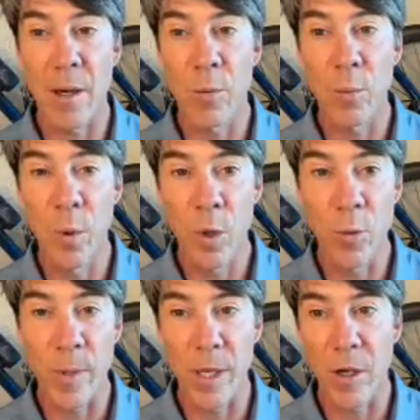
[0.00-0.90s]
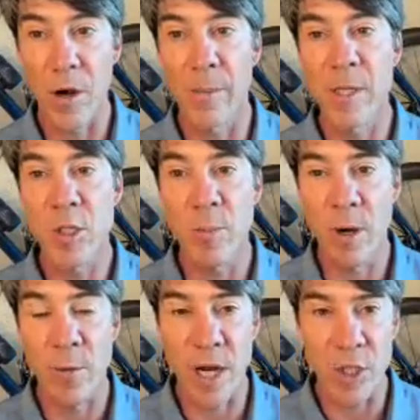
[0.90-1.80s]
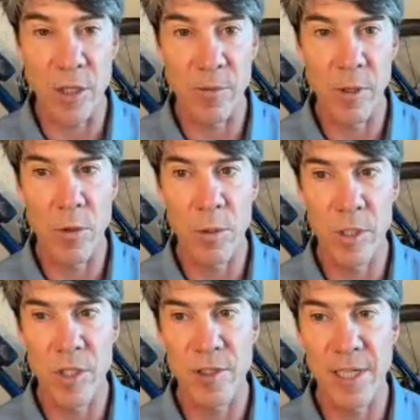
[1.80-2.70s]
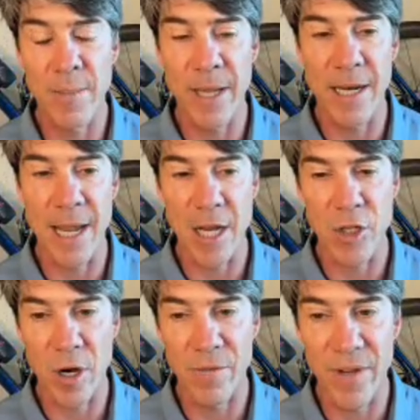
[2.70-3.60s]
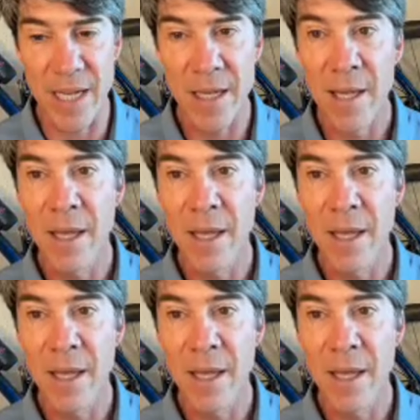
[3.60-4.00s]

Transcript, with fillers: a Whoop, a Garmin smartwatch that records sleep and HRV,